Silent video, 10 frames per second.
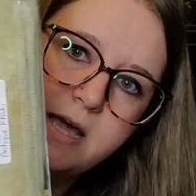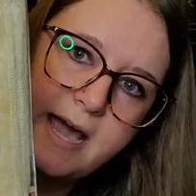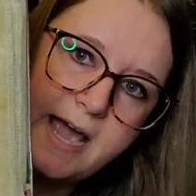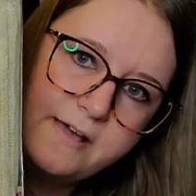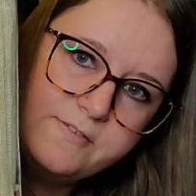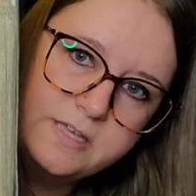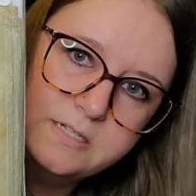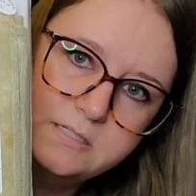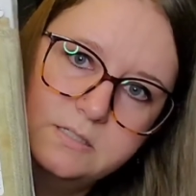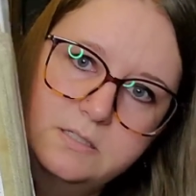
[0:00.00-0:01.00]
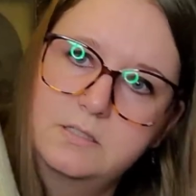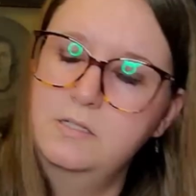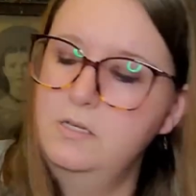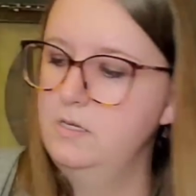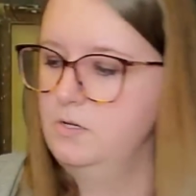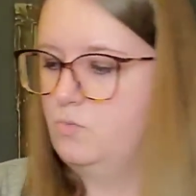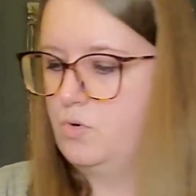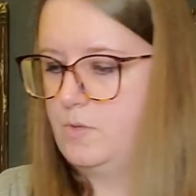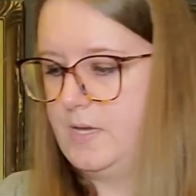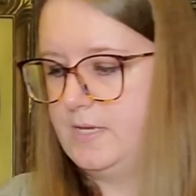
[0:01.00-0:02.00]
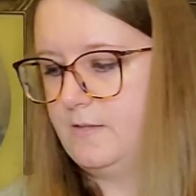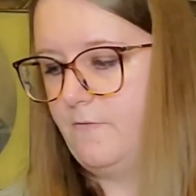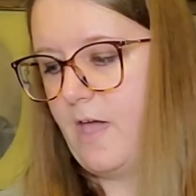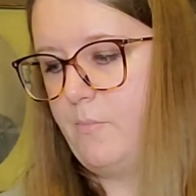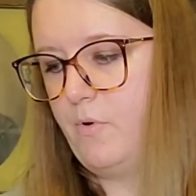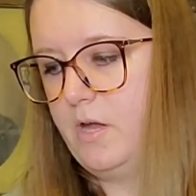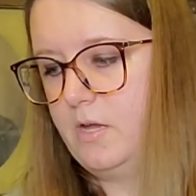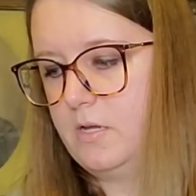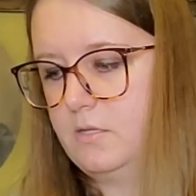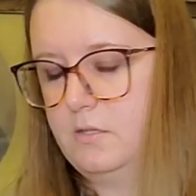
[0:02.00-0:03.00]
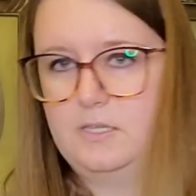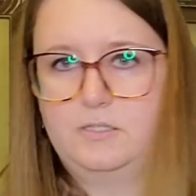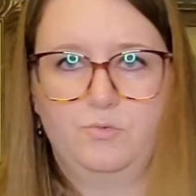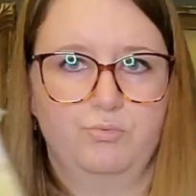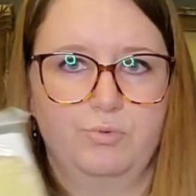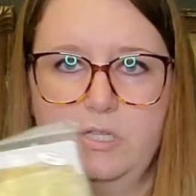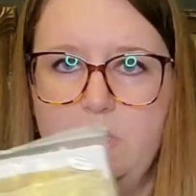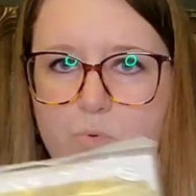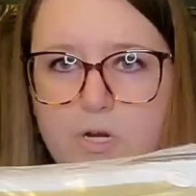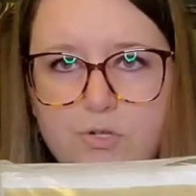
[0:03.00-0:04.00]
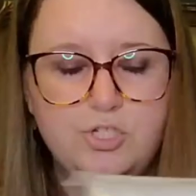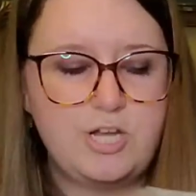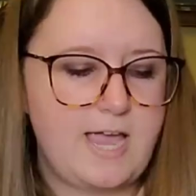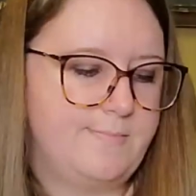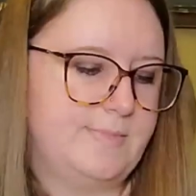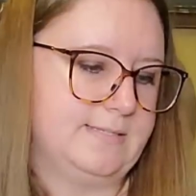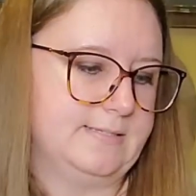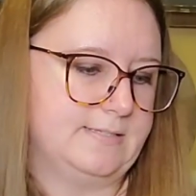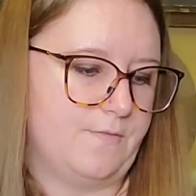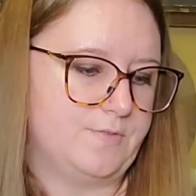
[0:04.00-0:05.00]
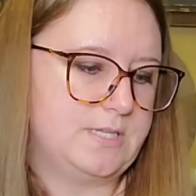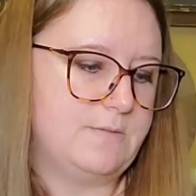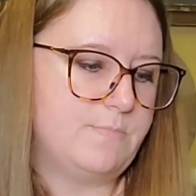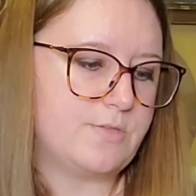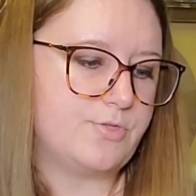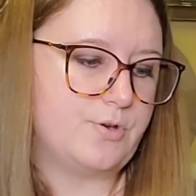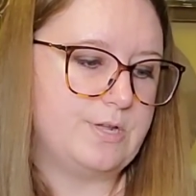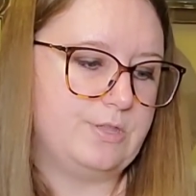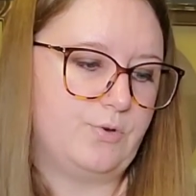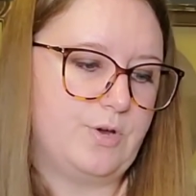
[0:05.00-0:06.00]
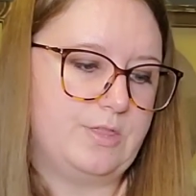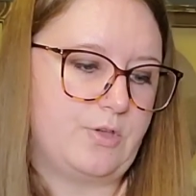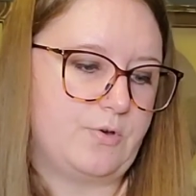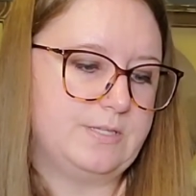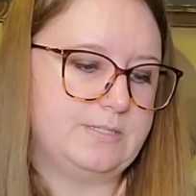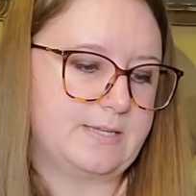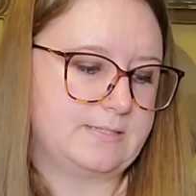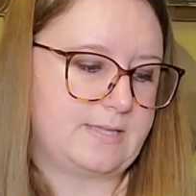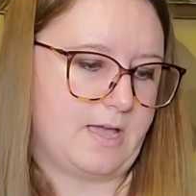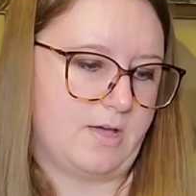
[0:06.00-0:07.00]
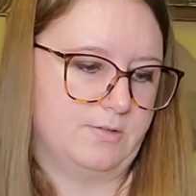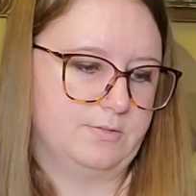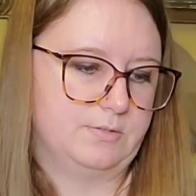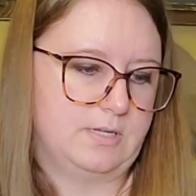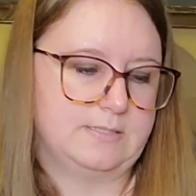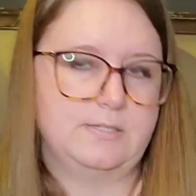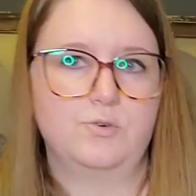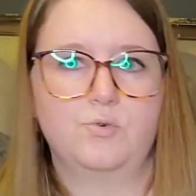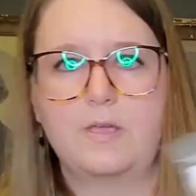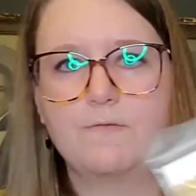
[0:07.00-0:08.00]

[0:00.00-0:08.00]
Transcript: I have it with a piece of fabric that's a really weird shape. This is 17 by 33, 36 count, a silk